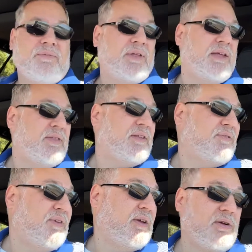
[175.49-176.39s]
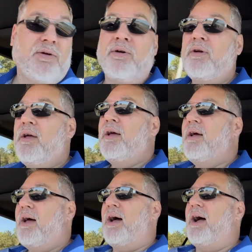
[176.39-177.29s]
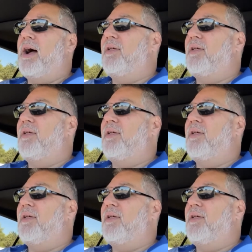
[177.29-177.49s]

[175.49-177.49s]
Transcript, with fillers: in this vehicle. Uh, the